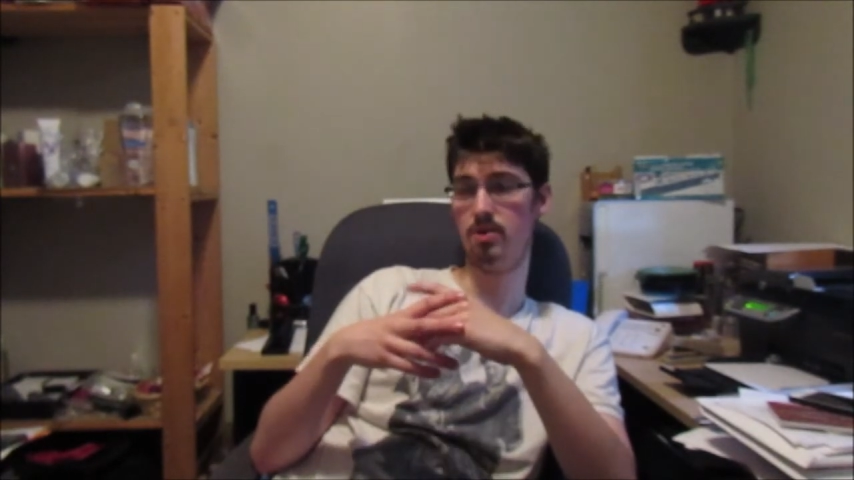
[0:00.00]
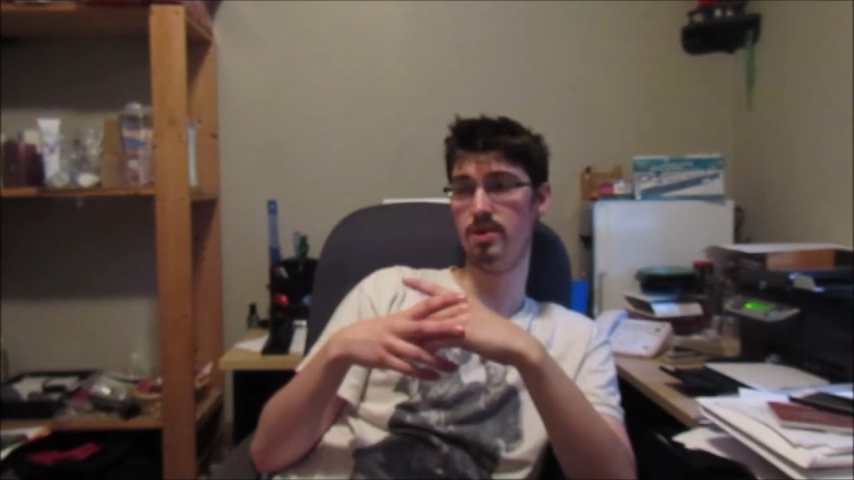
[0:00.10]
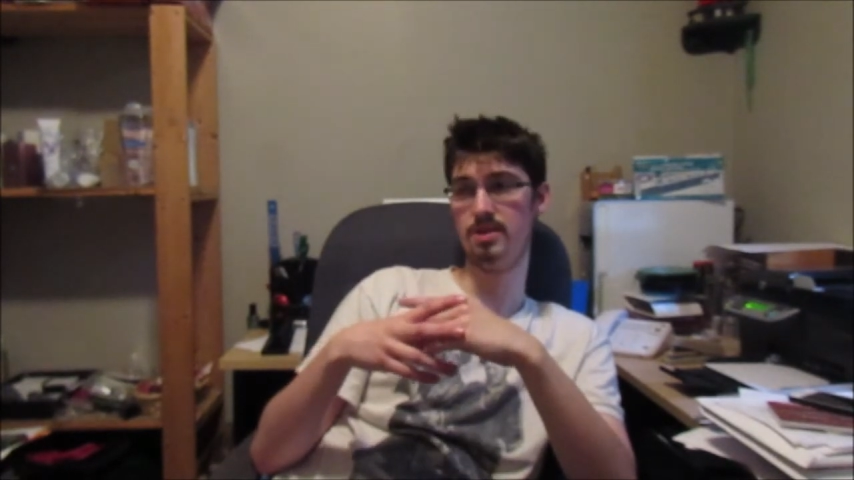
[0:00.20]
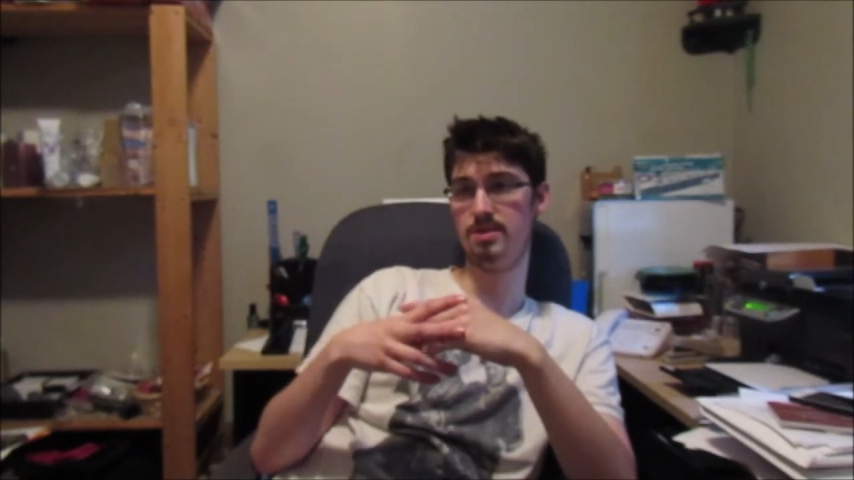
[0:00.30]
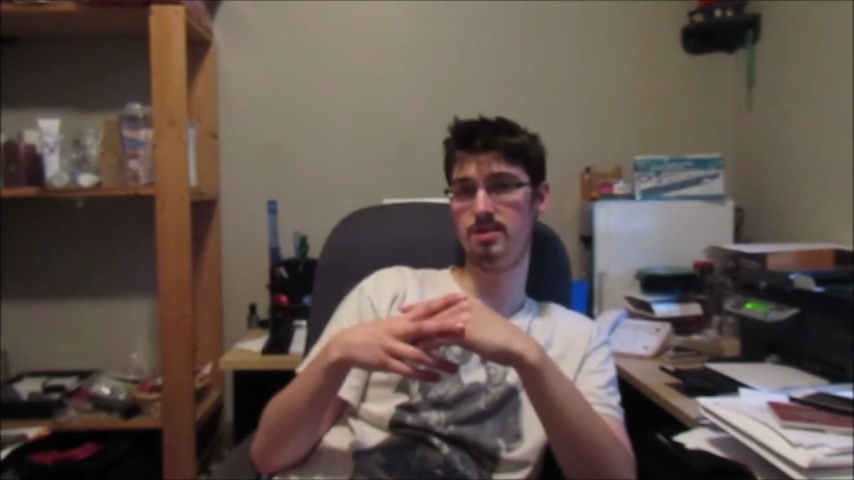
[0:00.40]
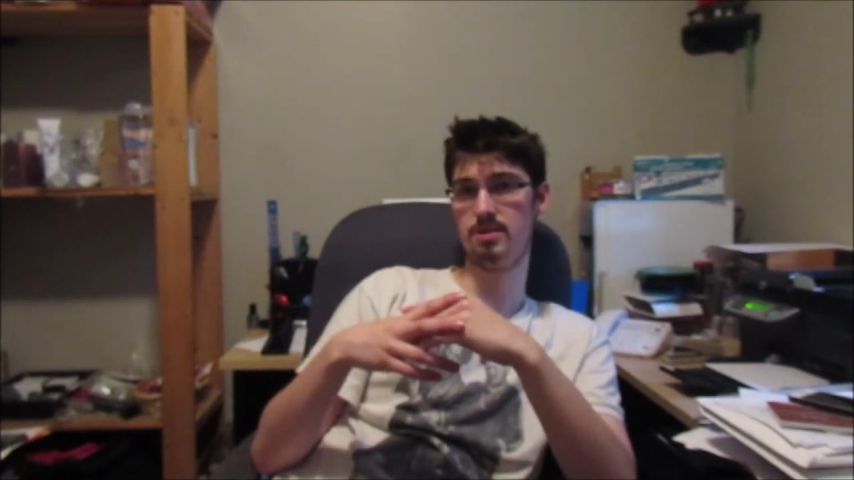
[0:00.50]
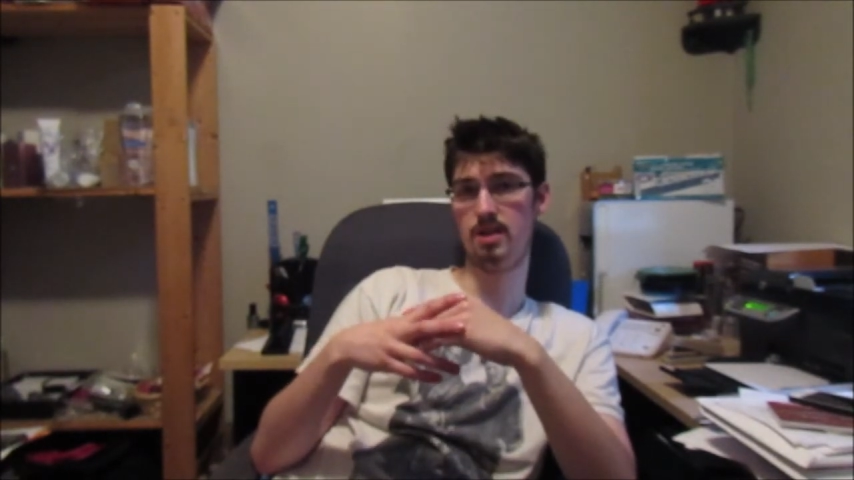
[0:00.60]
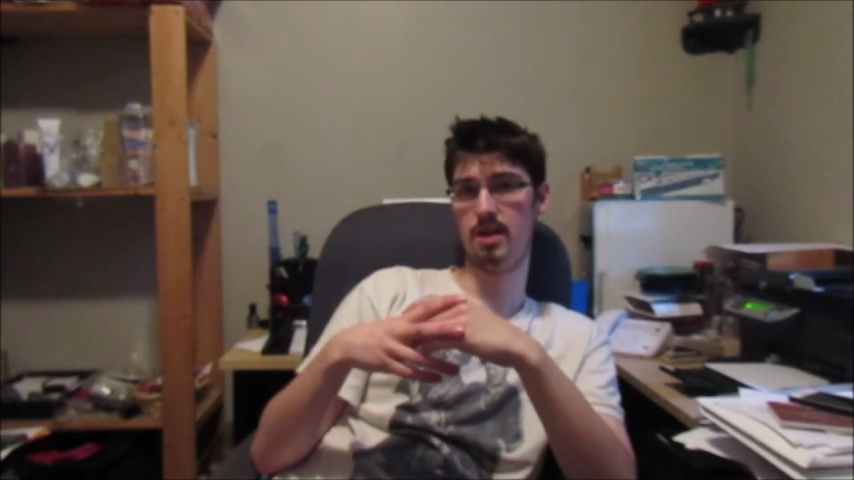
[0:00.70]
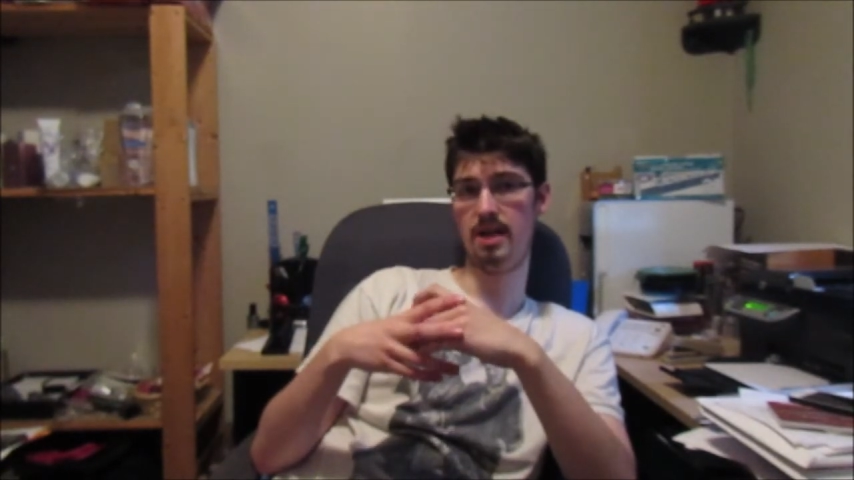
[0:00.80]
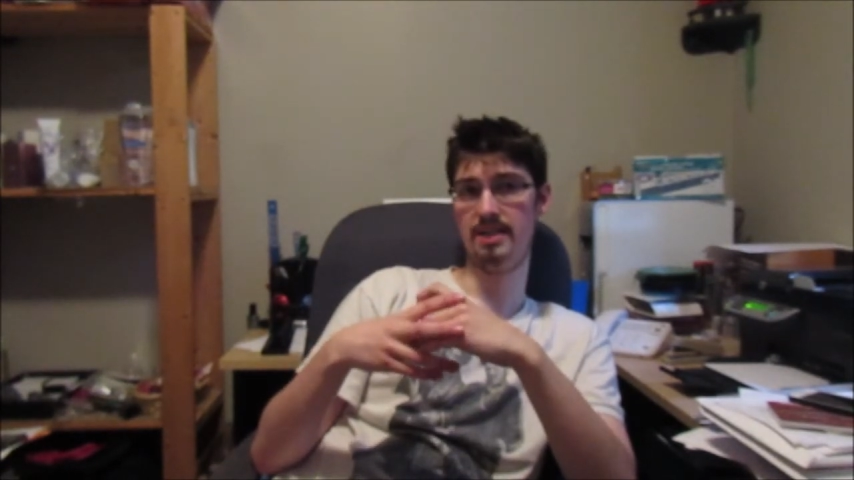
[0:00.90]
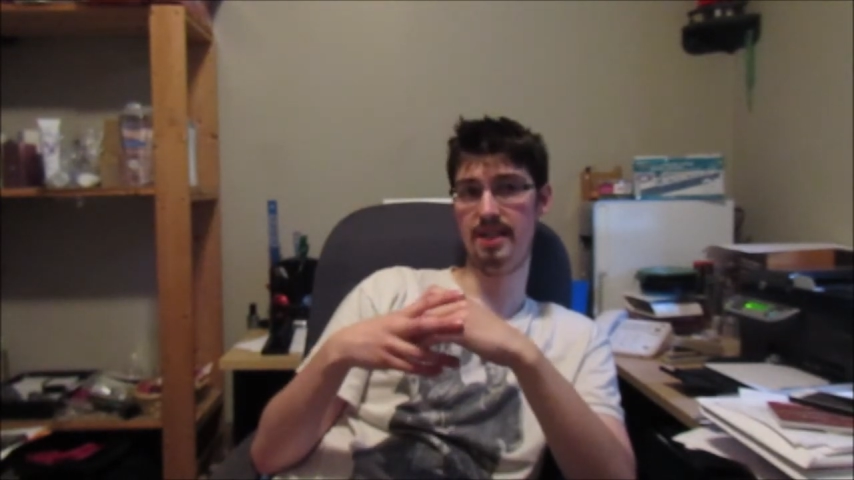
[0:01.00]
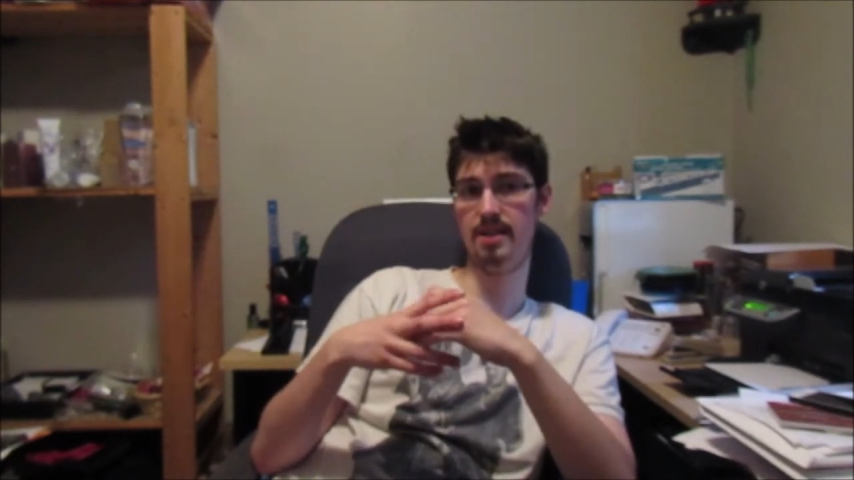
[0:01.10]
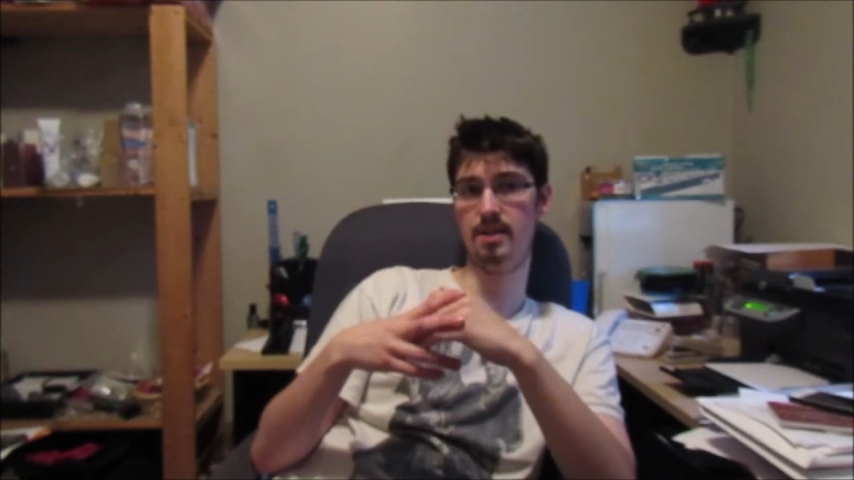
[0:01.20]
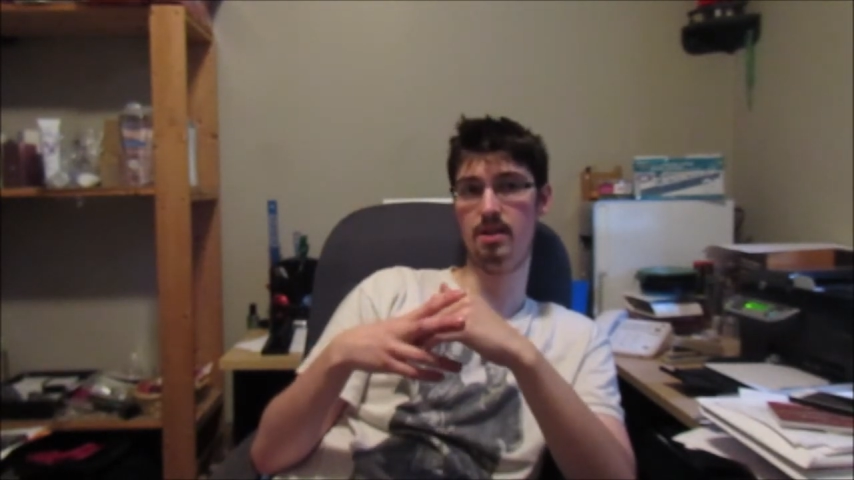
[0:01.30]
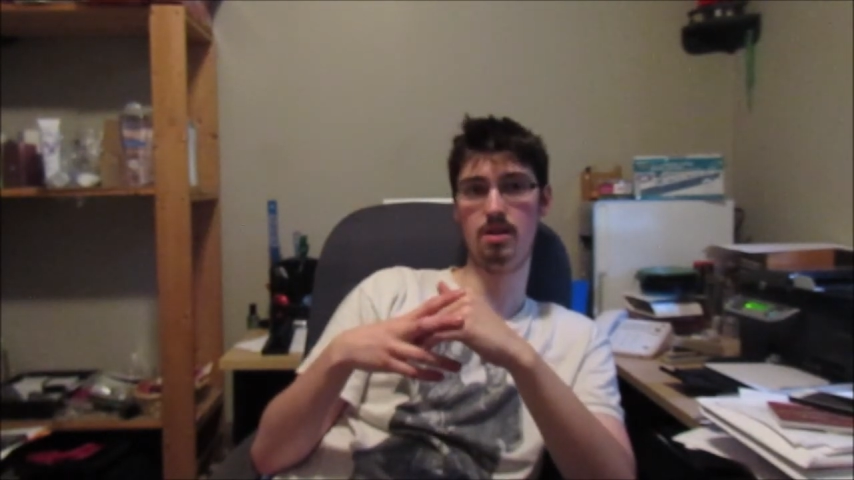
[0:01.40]
his
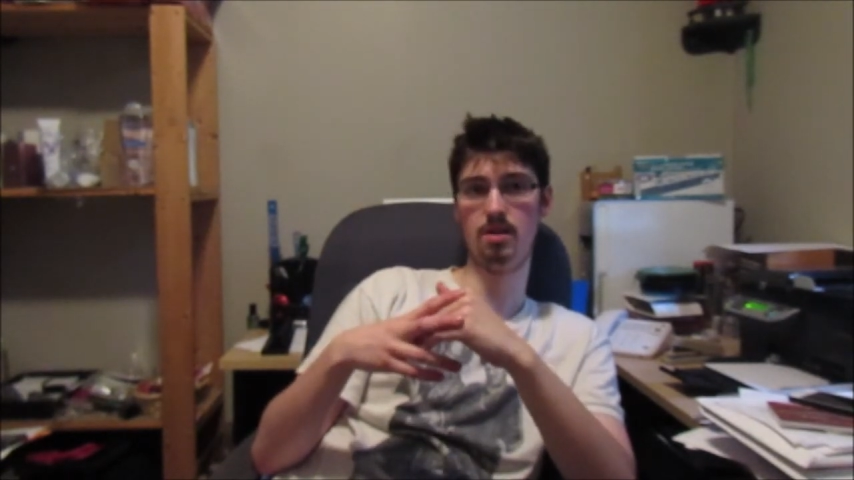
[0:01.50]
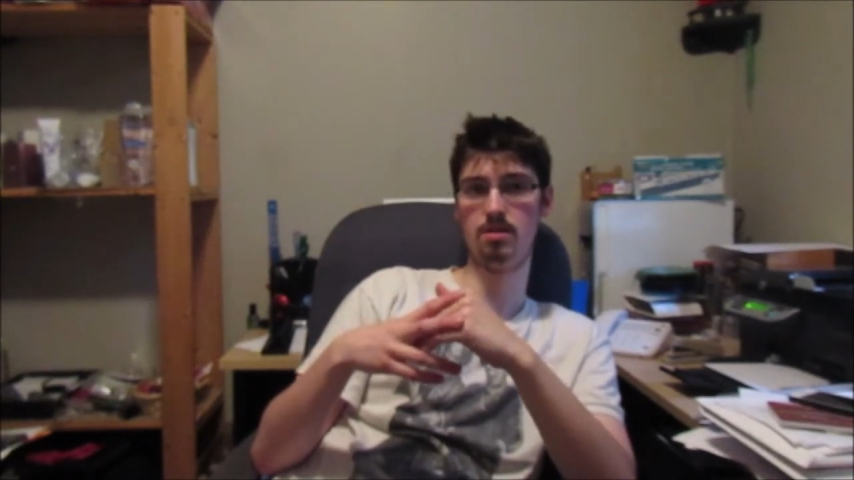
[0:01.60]
identity.